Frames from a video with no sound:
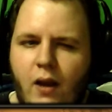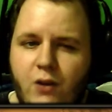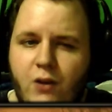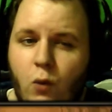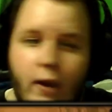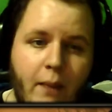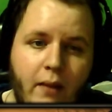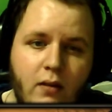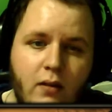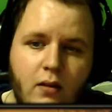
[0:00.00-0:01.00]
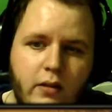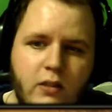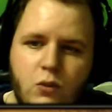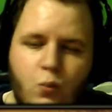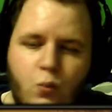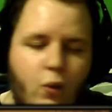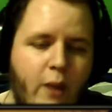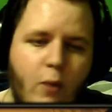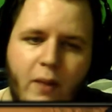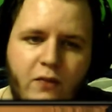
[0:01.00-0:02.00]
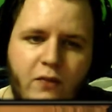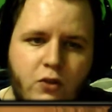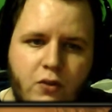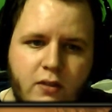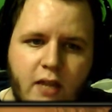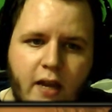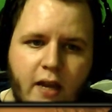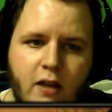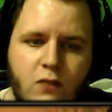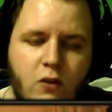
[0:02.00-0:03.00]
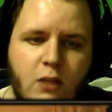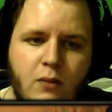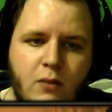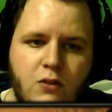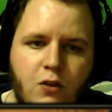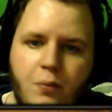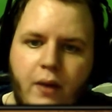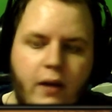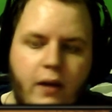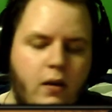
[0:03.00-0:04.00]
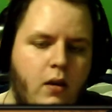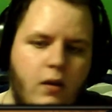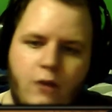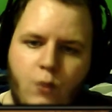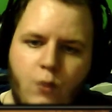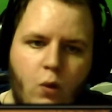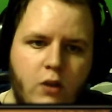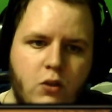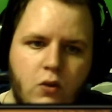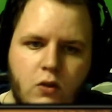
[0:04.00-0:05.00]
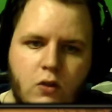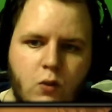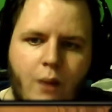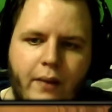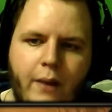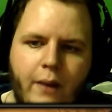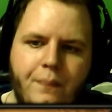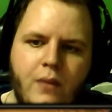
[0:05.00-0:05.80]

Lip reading: I don't recommend it. This is way more beneficial than Taeguk as far as I'm concerned, but if you want to, you can swap it up.